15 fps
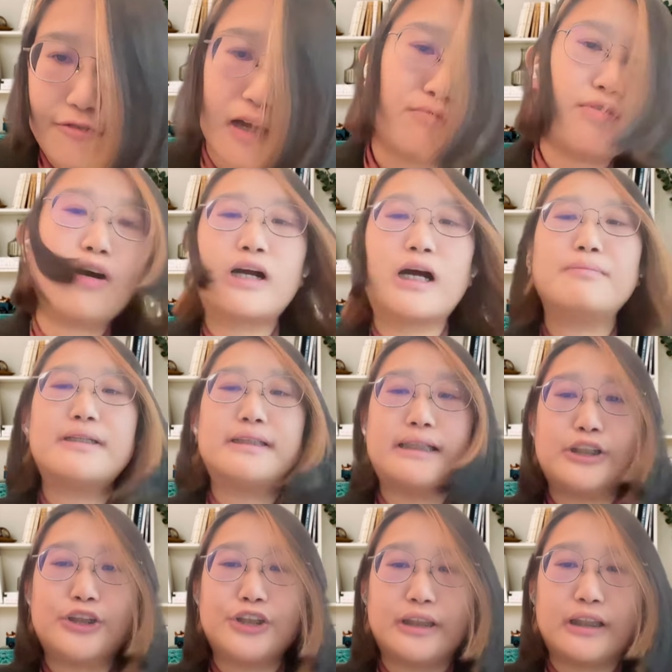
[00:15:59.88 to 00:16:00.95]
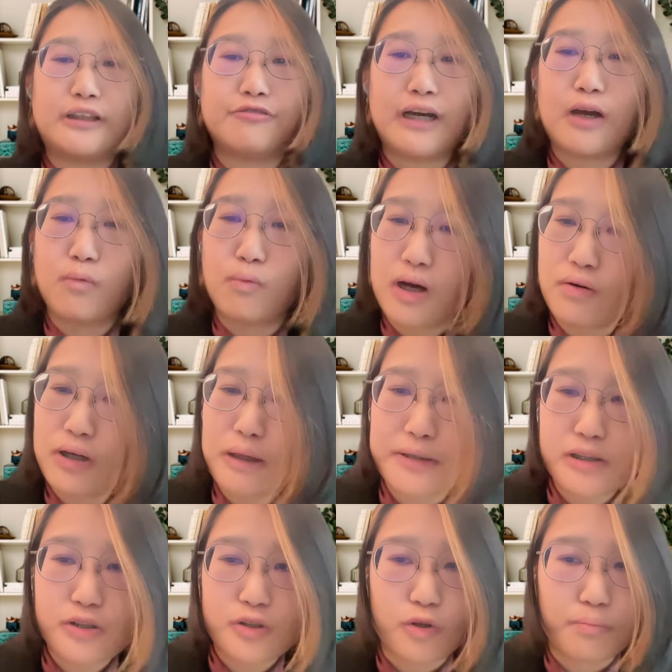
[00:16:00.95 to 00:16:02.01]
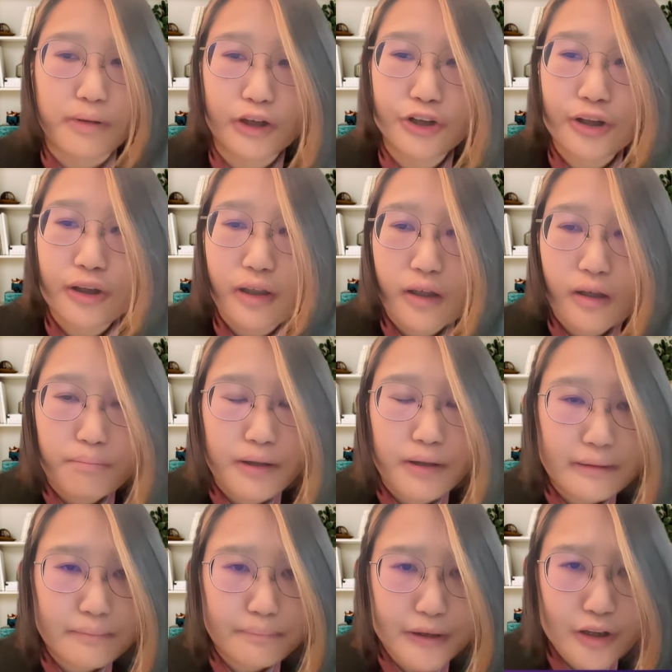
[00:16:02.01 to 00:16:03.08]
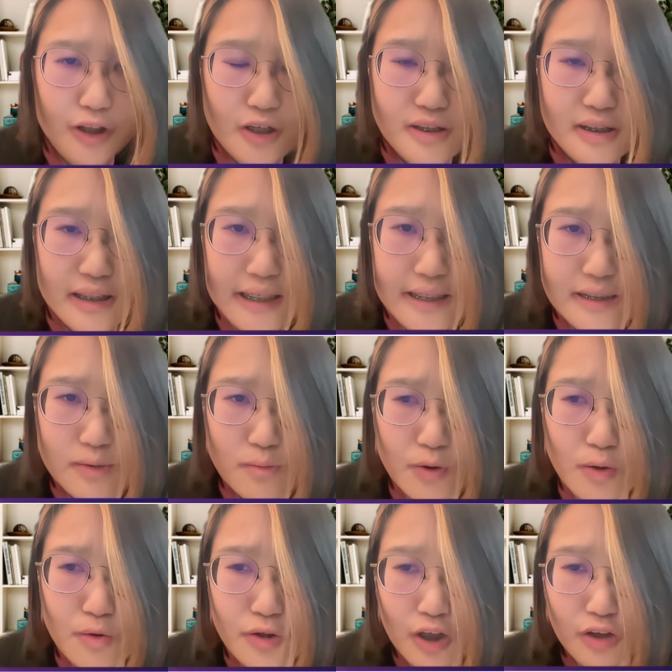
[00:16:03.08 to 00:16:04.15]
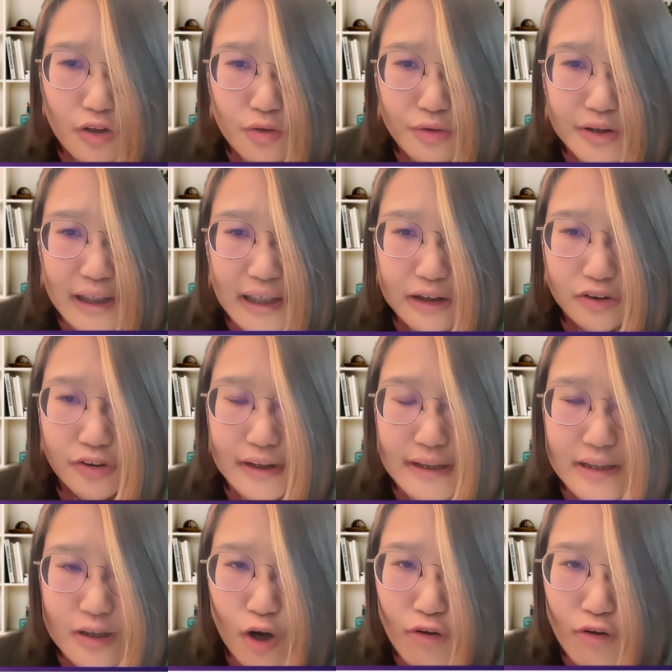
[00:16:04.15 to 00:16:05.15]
I welcome this initiative. I welcome it so much. But because it will not only address the